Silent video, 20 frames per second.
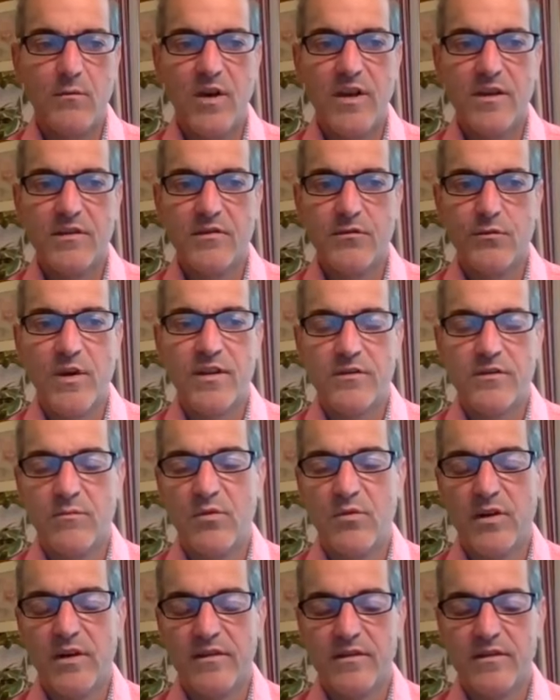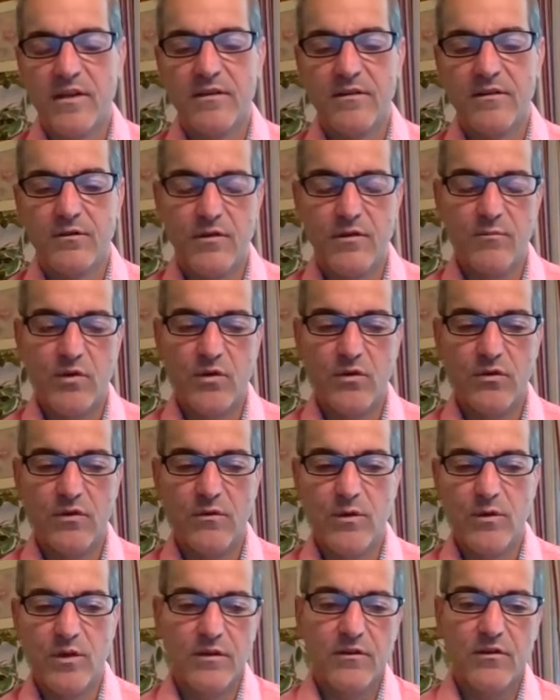ways ransomware gets on your computer?
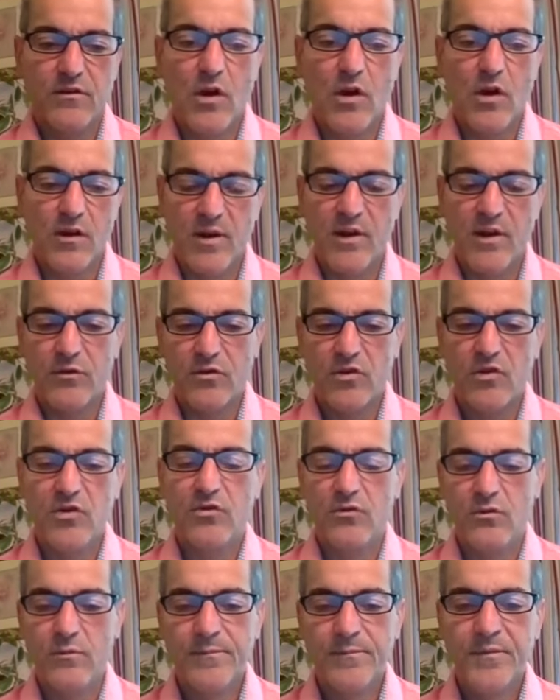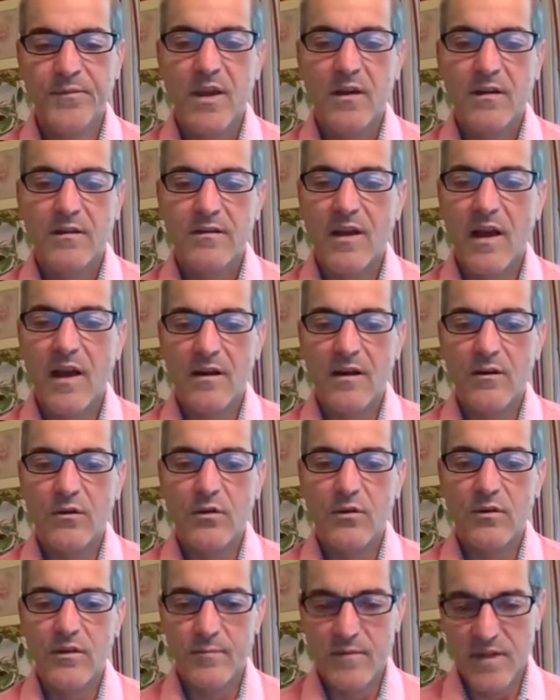We're going to talk about two.
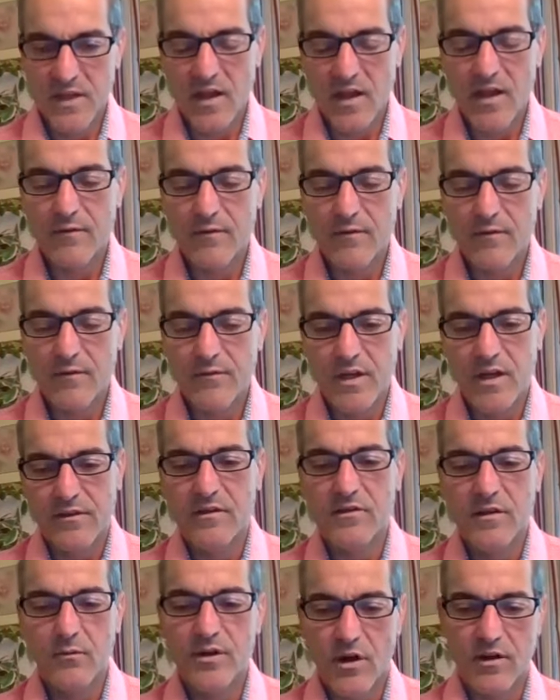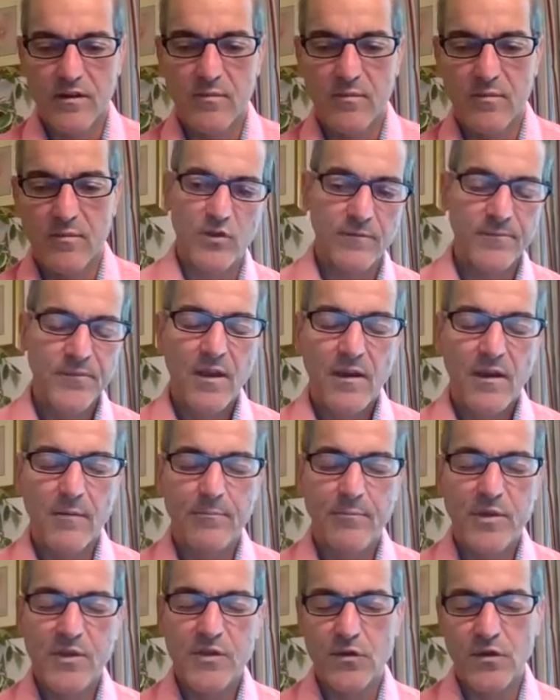Now, let me caveat this. We are talking
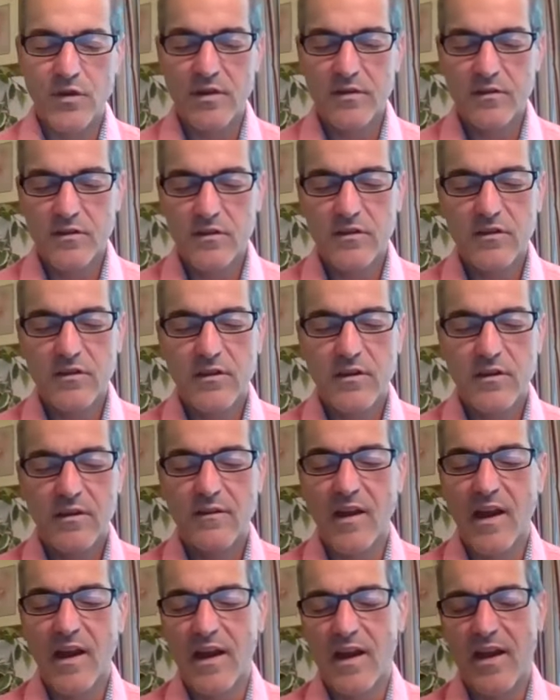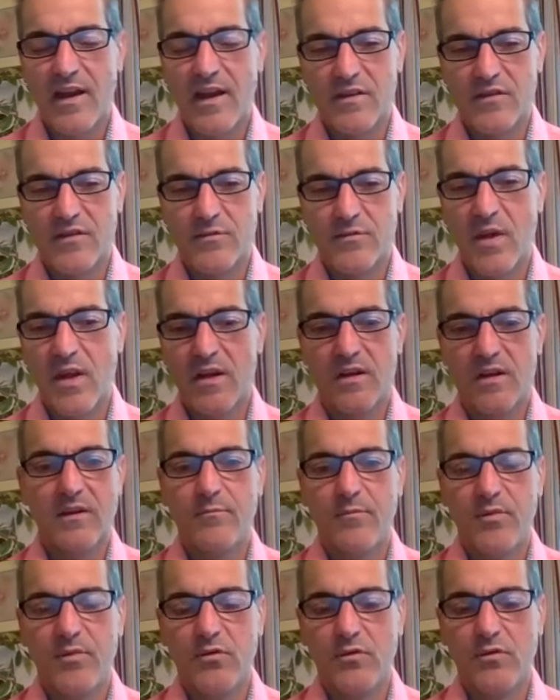about your home personal computer. A
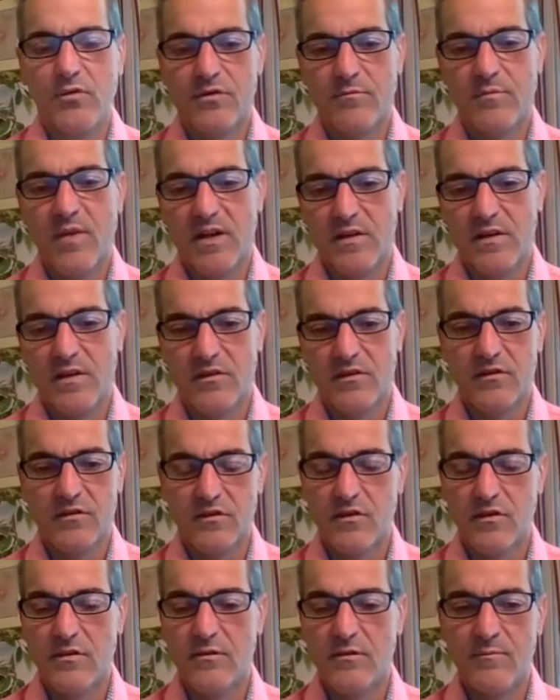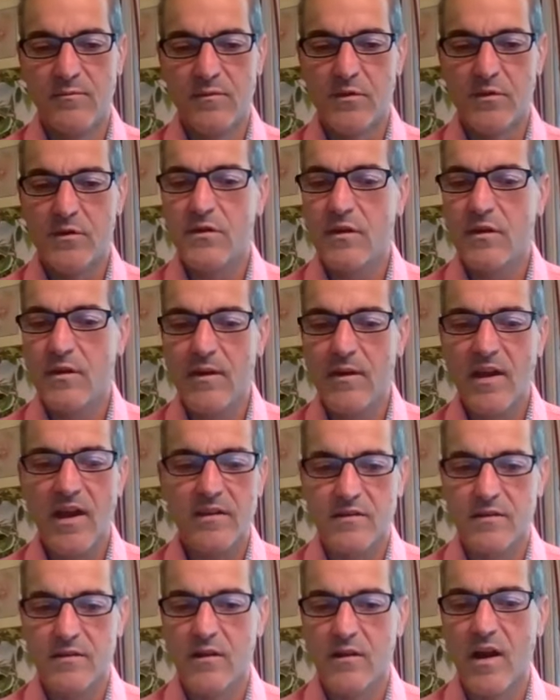business that has many
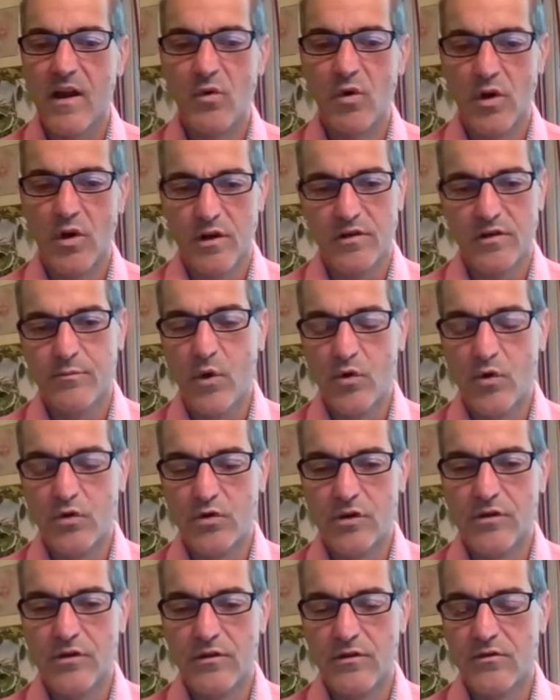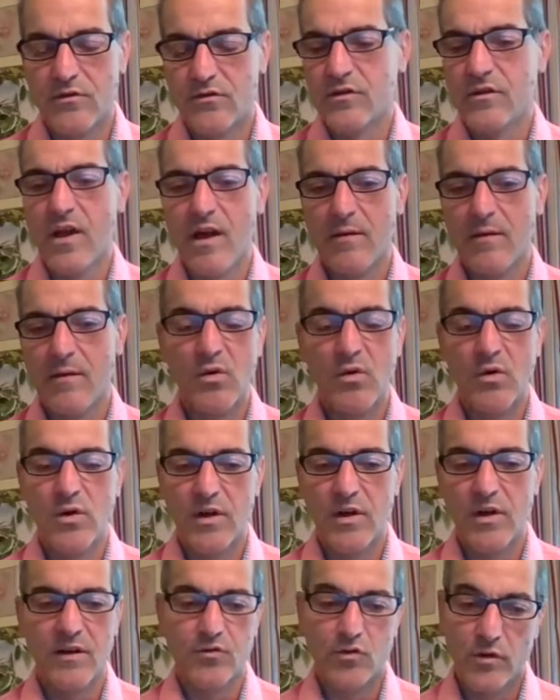computers, many systems, has a lot more
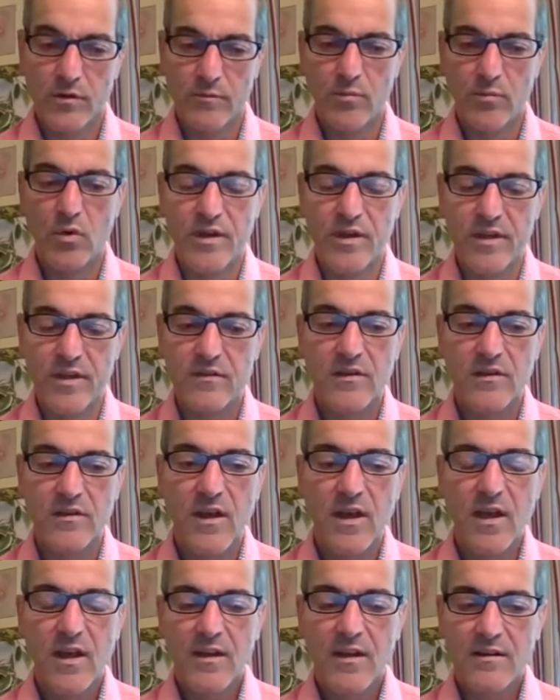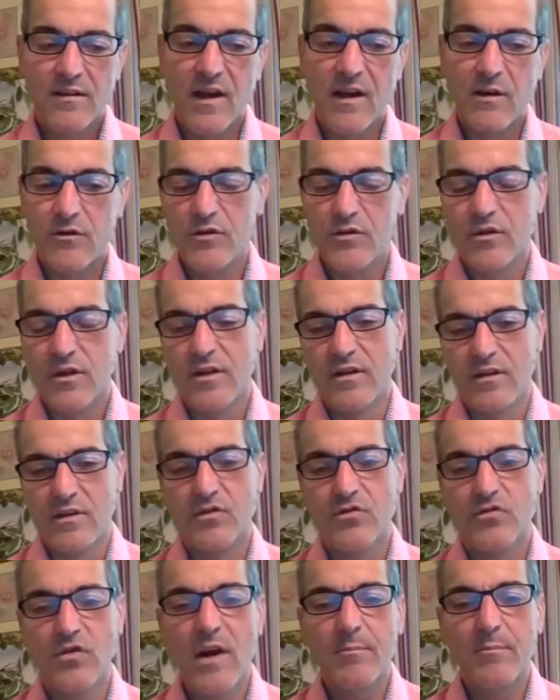exposure, there's a lot more entry points.
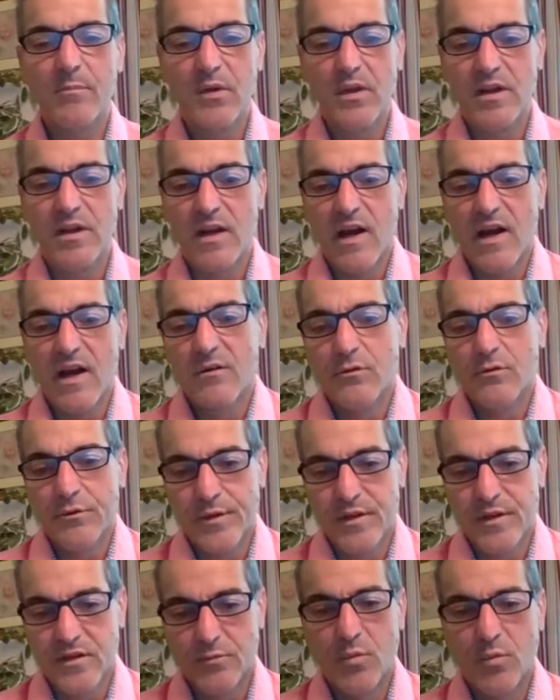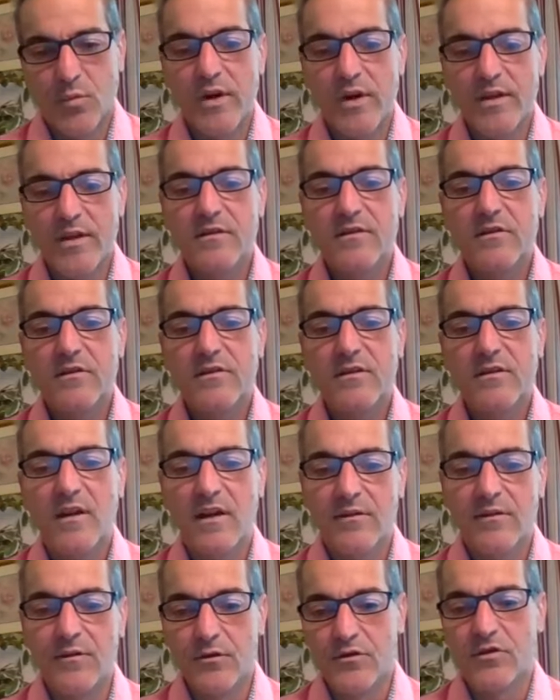Now, you can extrapolate out these
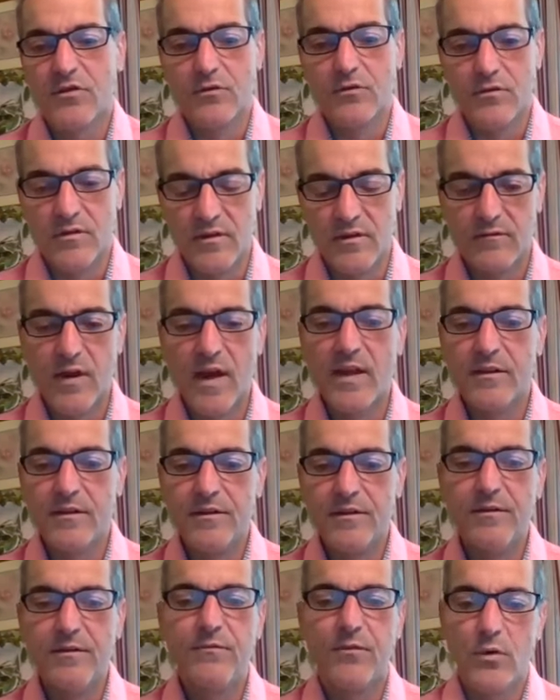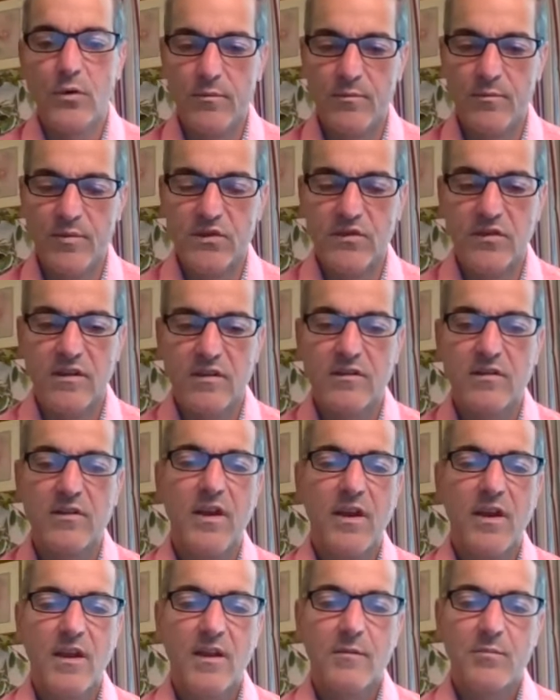points, and they're certainly valid for a
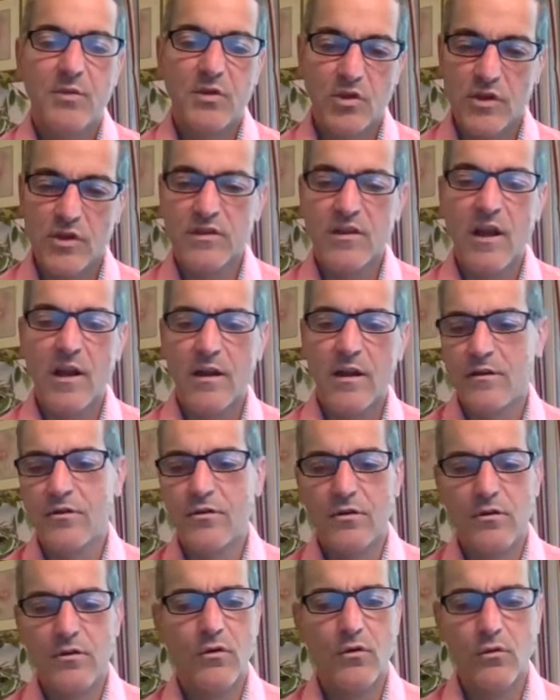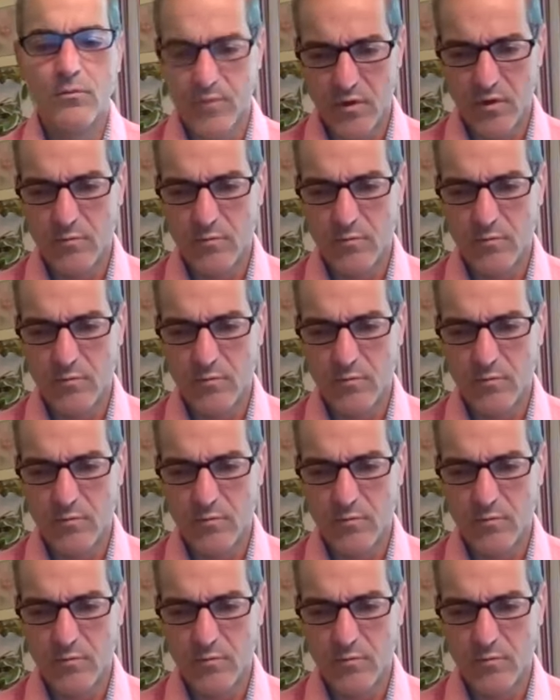business. But just on your home